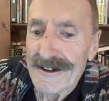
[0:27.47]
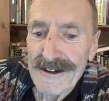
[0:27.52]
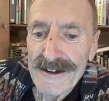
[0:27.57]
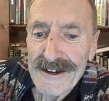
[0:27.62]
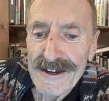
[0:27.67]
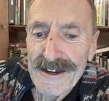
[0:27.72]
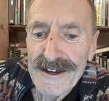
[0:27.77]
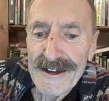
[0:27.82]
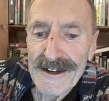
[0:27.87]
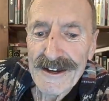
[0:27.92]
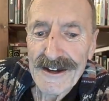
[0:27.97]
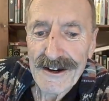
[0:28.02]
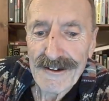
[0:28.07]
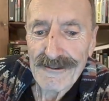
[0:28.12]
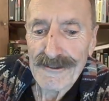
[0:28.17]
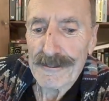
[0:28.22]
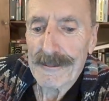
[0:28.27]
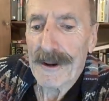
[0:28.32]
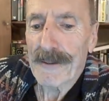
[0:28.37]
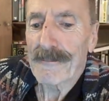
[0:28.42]
"Ee, I
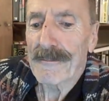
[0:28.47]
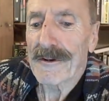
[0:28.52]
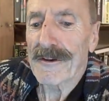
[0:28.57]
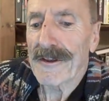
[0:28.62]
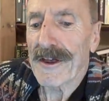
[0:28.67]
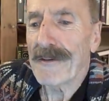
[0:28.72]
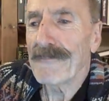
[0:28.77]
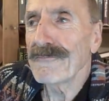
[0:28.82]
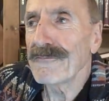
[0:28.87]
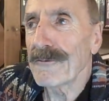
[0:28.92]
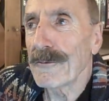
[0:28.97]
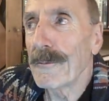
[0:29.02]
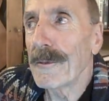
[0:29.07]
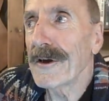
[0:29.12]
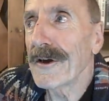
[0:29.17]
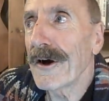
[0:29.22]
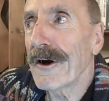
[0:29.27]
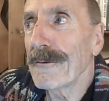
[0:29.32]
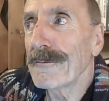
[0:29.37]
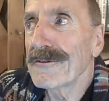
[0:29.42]
remember them from
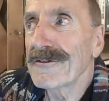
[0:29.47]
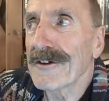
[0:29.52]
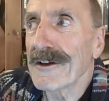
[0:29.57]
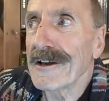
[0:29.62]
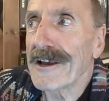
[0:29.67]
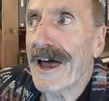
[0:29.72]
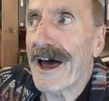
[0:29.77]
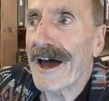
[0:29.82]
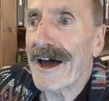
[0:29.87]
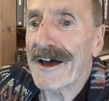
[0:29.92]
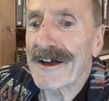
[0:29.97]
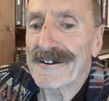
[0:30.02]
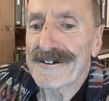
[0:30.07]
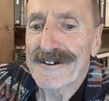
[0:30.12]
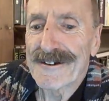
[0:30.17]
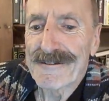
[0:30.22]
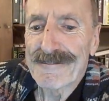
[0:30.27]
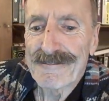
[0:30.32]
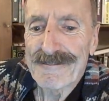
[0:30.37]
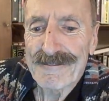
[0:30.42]
when I was a lad."
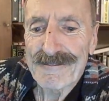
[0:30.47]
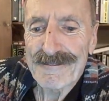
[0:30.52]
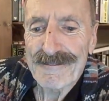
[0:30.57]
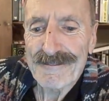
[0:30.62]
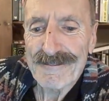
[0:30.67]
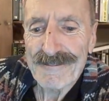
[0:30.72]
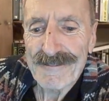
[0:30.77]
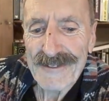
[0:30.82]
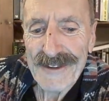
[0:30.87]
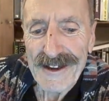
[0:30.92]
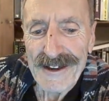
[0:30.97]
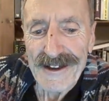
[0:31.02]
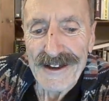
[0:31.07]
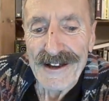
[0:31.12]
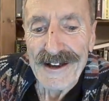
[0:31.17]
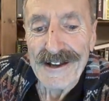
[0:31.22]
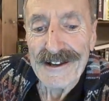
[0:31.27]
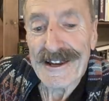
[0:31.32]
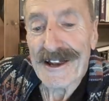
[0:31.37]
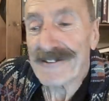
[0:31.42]

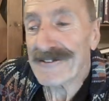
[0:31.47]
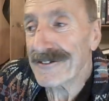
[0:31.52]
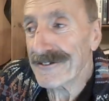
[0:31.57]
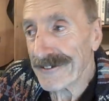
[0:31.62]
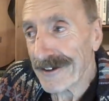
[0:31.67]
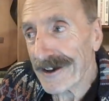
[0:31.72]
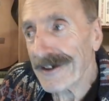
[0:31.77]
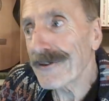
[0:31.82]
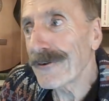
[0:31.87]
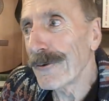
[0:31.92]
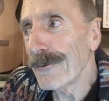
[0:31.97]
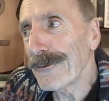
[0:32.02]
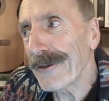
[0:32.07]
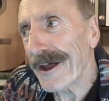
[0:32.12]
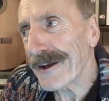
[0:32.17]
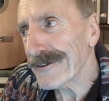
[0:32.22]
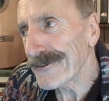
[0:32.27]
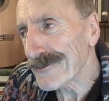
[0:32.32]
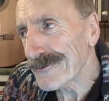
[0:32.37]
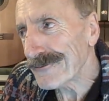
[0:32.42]
Let's take all
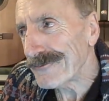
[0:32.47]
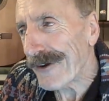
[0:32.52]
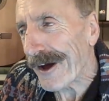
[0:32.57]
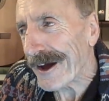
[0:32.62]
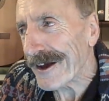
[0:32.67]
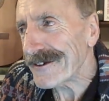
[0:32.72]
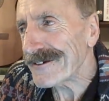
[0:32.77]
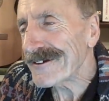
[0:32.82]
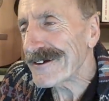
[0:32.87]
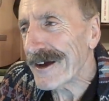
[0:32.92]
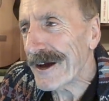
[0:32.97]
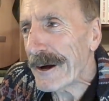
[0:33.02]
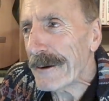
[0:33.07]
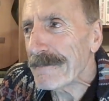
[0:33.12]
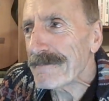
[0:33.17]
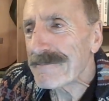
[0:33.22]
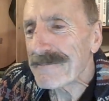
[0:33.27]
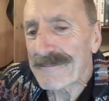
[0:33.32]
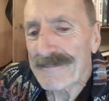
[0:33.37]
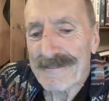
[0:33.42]
that as read, yeah?